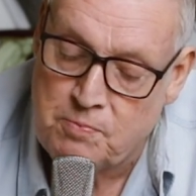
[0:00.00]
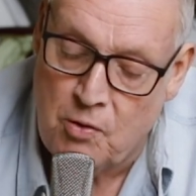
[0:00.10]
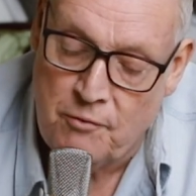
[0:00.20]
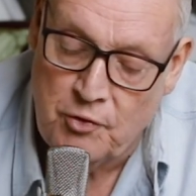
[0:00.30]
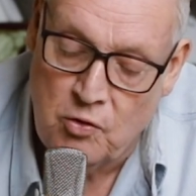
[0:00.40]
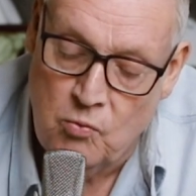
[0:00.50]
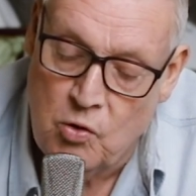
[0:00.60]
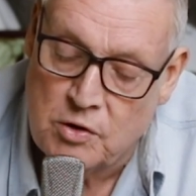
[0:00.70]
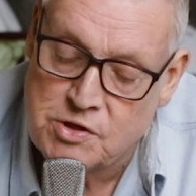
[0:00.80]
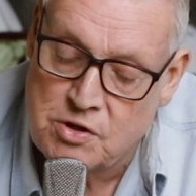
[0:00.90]
prophet who
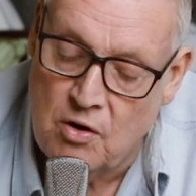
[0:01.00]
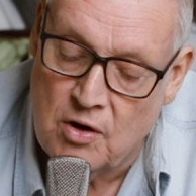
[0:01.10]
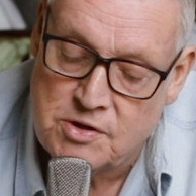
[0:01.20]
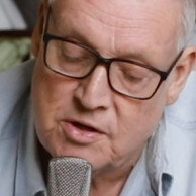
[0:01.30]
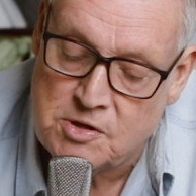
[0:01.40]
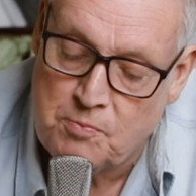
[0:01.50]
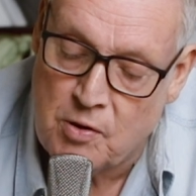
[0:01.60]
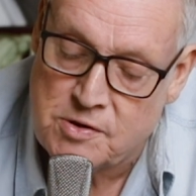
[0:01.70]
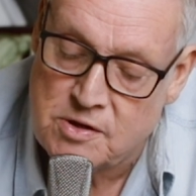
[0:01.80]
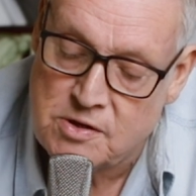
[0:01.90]
worked signs in his
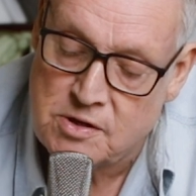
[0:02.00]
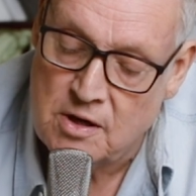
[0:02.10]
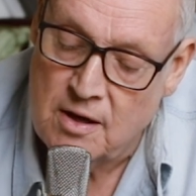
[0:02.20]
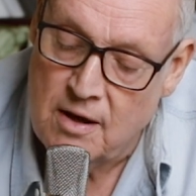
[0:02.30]
presence,